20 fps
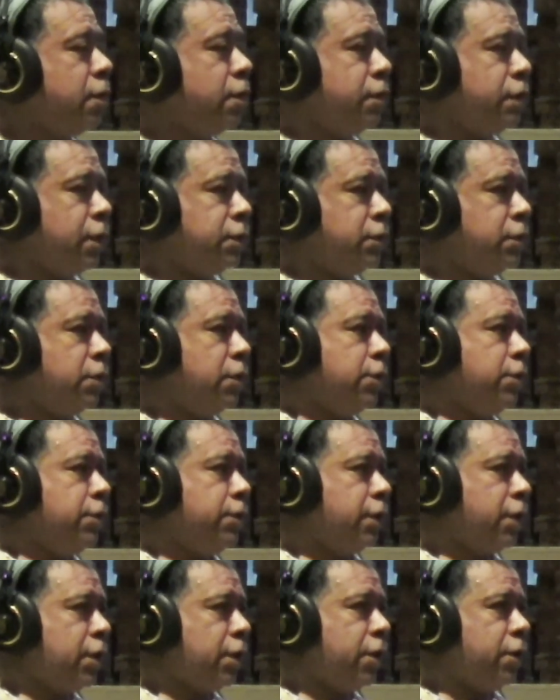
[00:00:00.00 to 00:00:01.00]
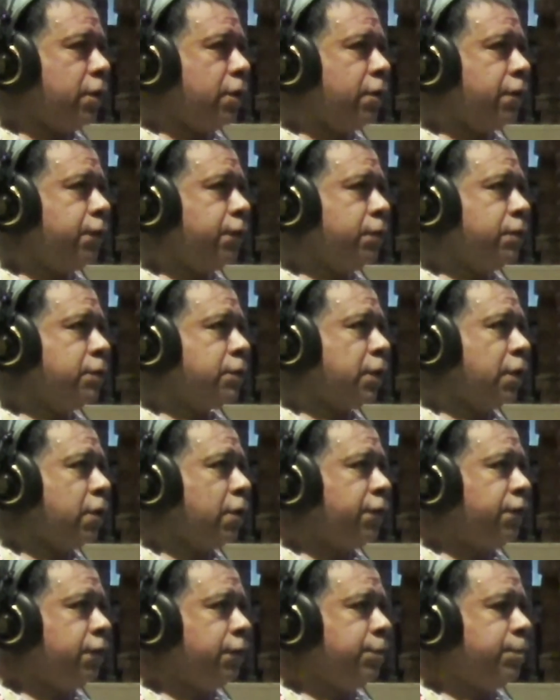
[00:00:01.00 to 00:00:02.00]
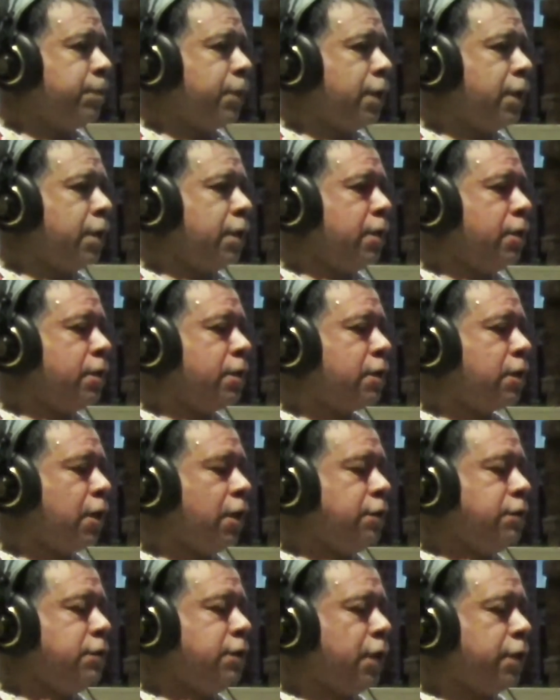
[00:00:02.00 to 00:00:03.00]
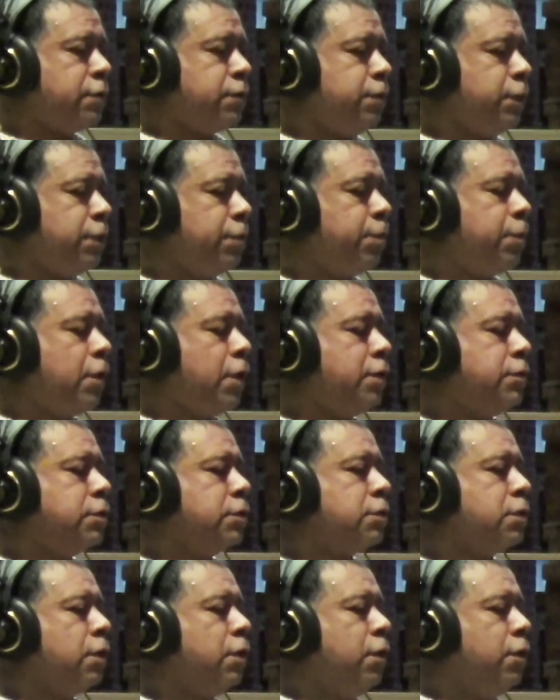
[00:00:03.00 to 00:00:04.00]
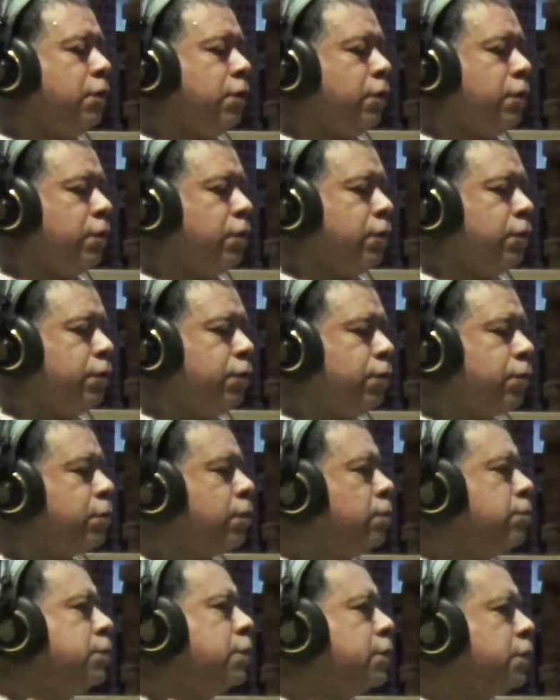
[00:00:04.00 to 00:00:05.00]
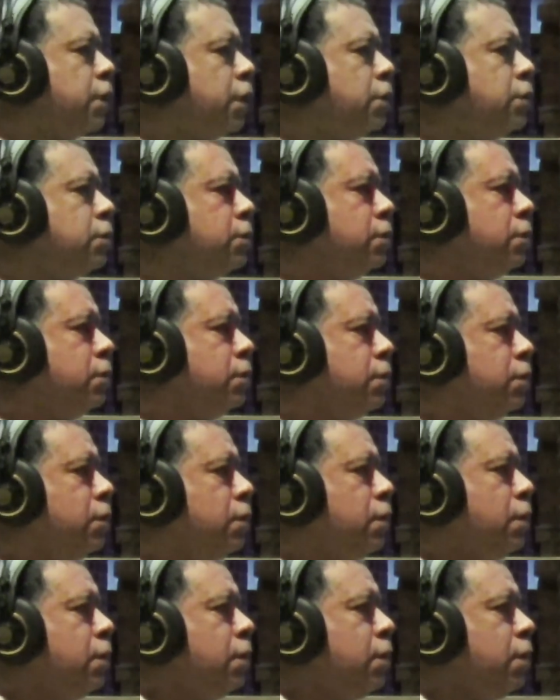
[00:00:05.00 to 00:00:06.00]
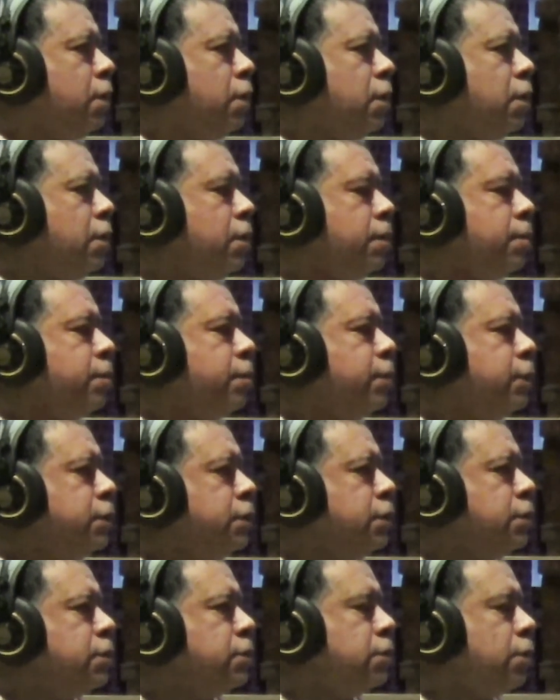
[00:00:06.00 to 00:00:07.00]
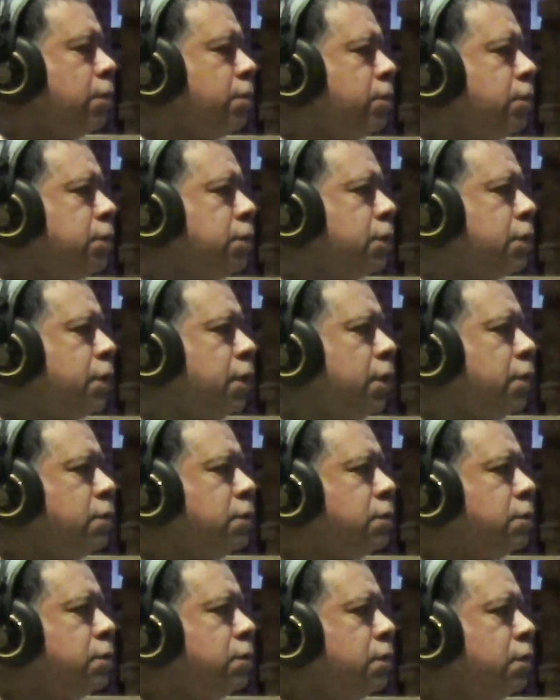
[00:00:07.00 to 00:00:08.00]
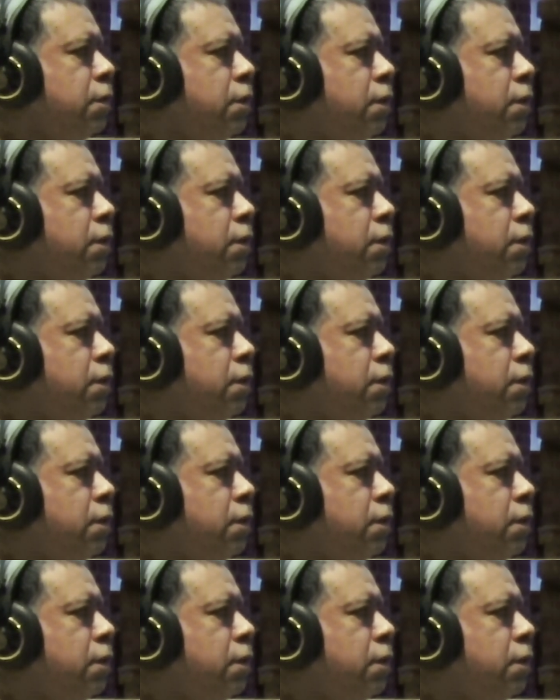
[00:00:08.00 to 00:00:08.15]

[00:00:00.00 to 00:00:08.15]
That's another thing I offer, is I offer my contact with a project through closing night, which isn't always the case.